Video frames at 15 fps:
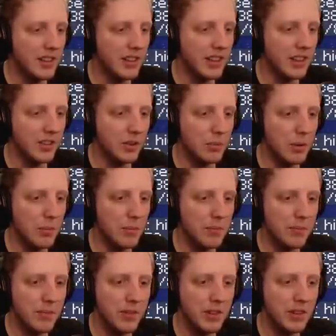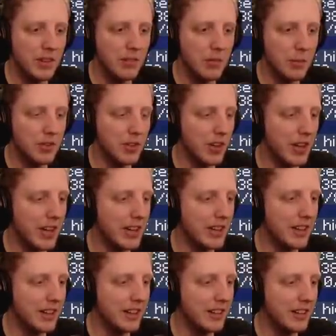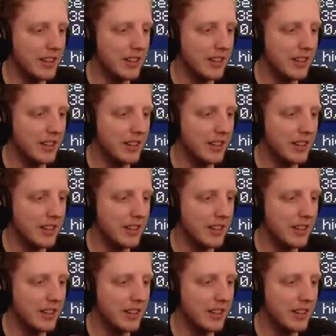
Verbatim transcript: Okay, this is a problem. When we start getting like...